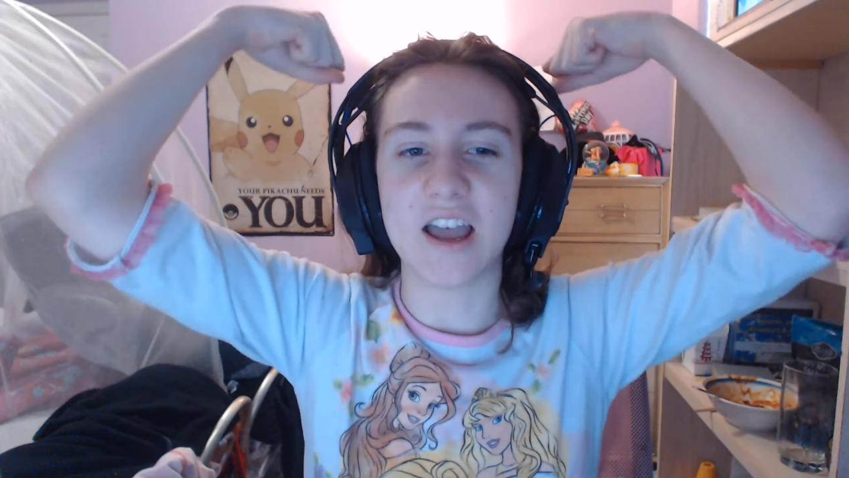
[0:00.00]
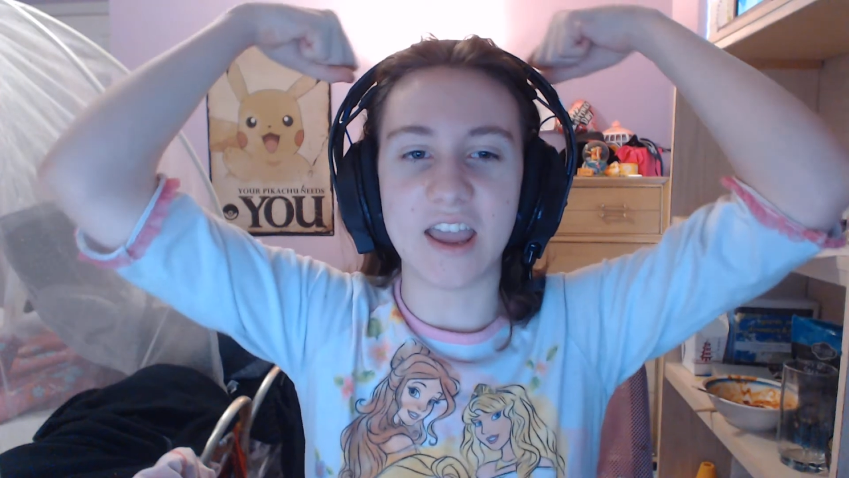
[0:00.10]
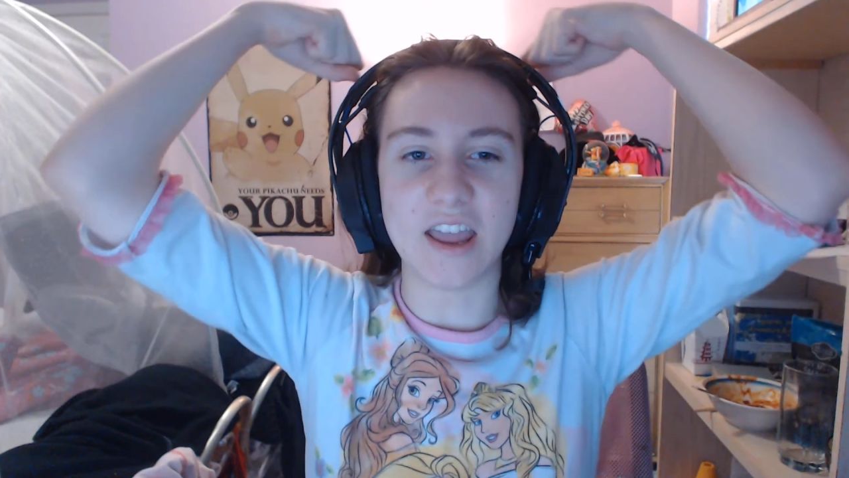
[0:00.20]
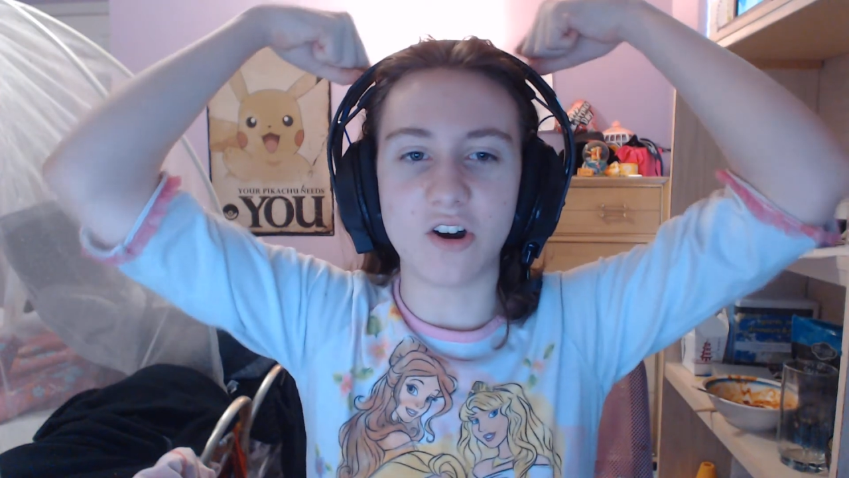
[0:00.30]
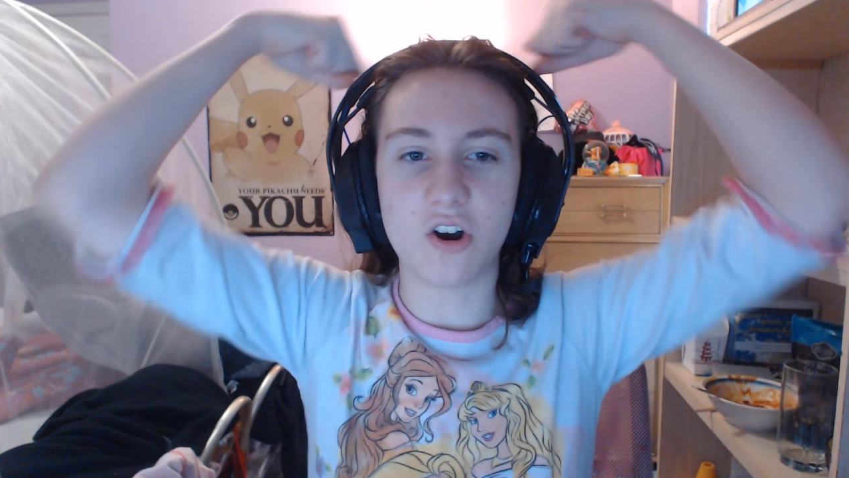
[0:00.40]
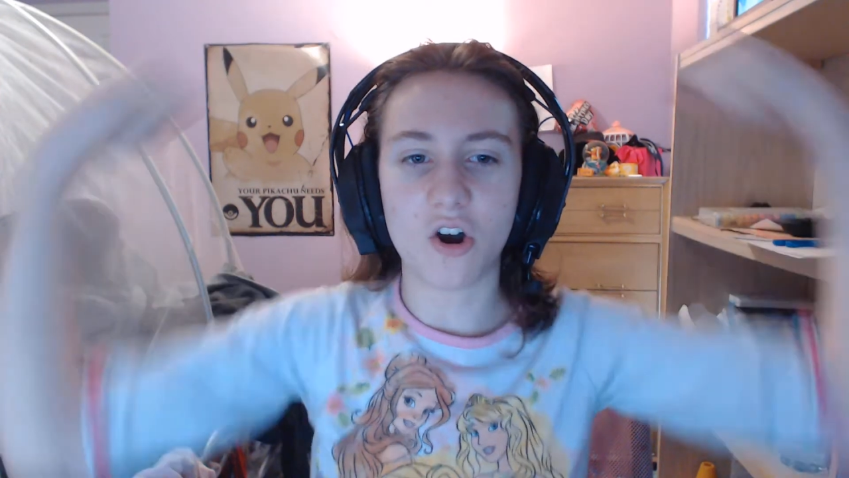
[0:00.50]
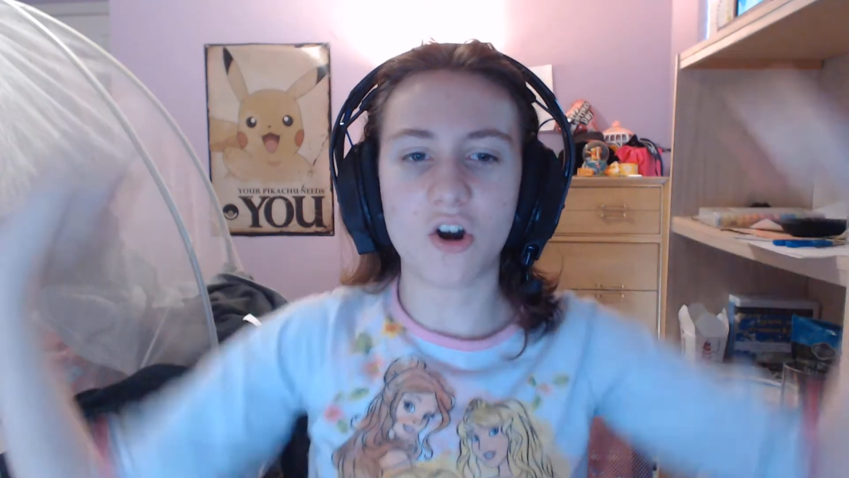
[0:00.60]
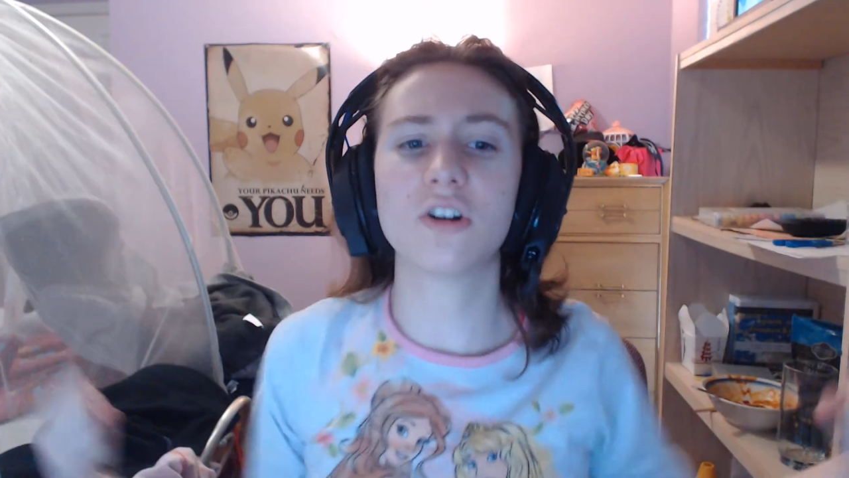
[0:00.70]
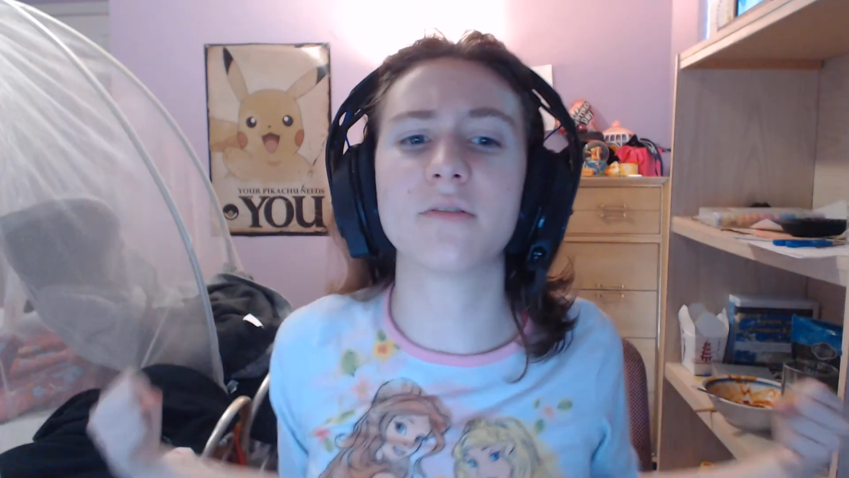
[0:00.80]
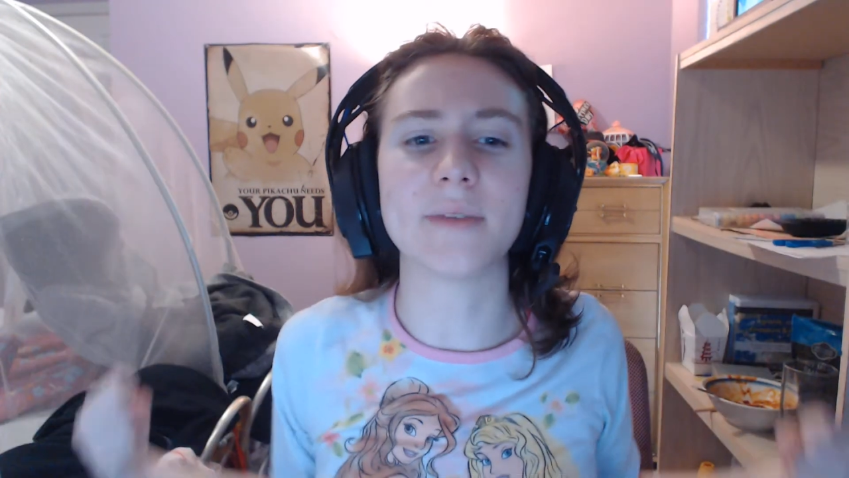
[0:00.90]
an
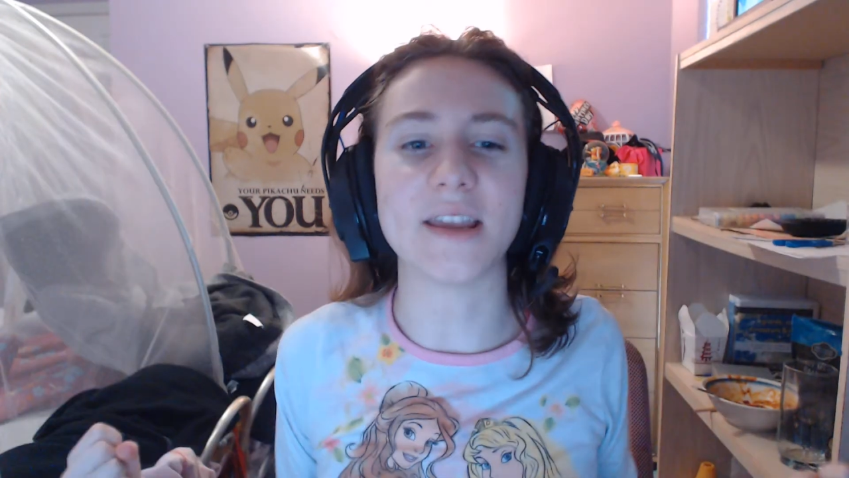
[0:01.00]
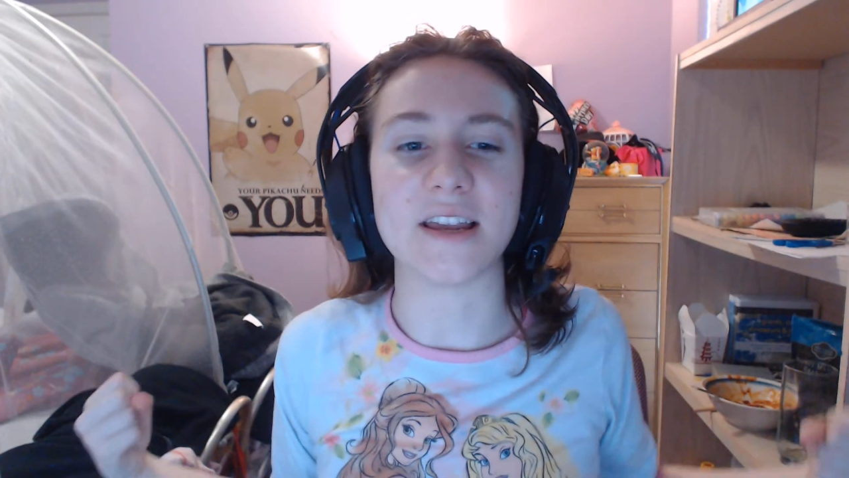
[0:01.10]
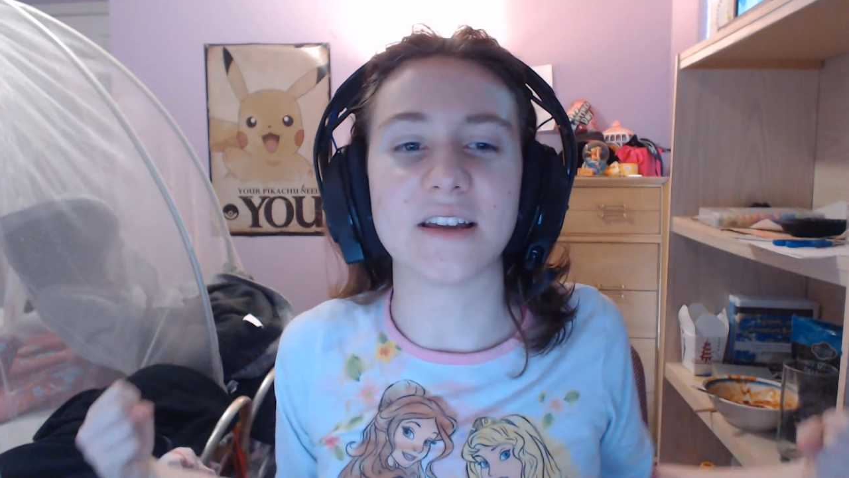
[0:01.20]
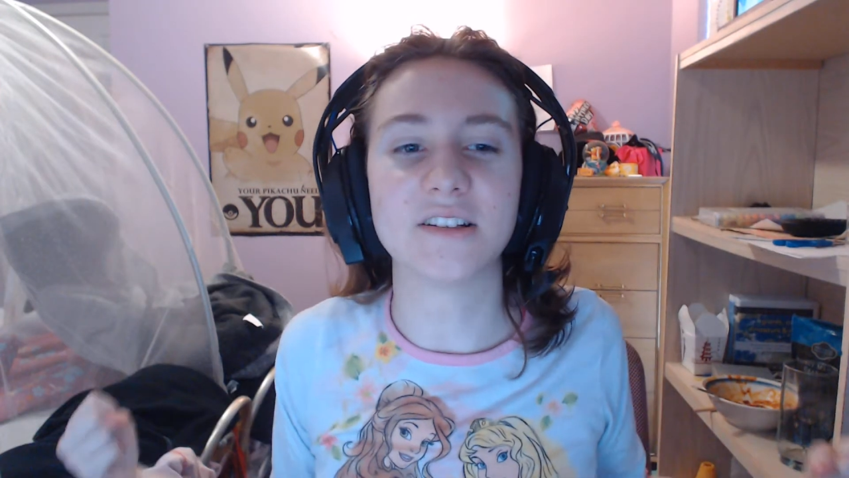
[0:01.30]
army